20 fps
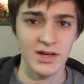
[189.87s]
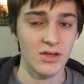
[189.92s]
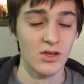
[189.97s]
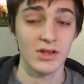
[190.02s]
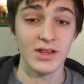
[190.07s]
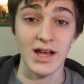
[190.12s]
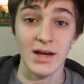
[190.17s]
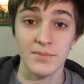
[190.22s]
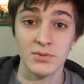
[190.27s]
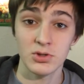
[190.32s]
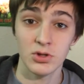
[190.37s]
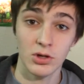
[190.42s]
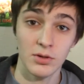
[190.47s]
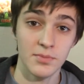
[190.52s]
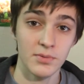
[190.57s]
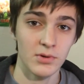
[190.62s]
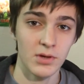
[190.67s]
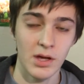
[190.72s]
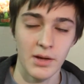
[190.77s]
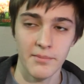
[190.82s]
your
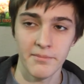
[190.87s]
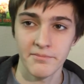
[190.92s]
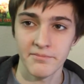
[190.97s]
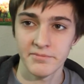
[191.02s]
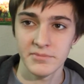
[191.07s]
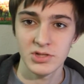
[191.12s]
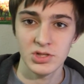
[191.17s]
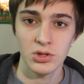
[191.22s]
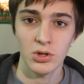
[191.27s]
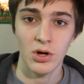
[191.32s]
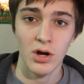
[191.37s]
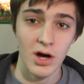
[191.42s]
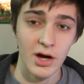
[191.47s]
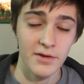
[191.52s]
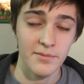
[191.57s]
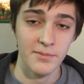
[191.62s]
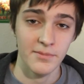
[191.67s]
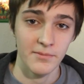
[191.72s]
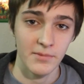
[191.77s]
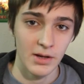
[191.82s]
laptop um, to your
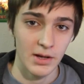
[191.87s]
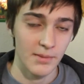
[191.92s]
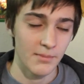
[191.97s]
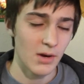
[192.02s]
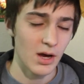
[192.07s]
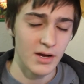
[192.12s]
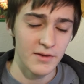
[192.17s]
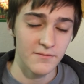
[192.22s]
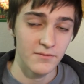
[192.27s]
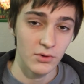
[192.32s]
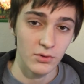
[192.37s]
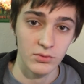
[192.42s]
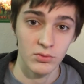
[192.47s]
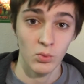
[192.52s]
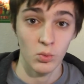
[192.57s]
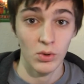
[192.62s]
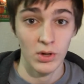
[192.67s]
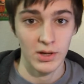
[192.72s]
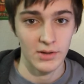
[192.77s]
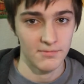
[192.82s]
iP um, iPhone
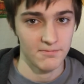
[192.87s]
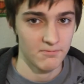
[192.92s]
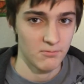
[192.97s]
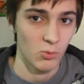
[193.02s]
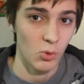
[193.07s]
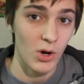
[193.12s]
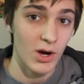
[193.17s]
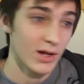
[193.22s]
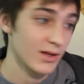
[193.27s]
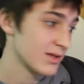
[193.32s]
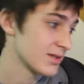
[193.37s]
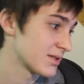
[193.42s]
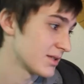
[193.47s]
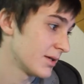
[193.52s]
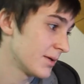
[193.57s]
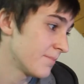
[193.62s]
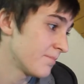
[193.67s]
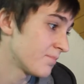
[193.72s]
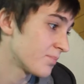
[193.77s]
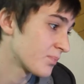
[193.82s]
um,
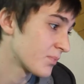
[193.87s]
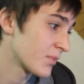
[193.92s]
wirelessly.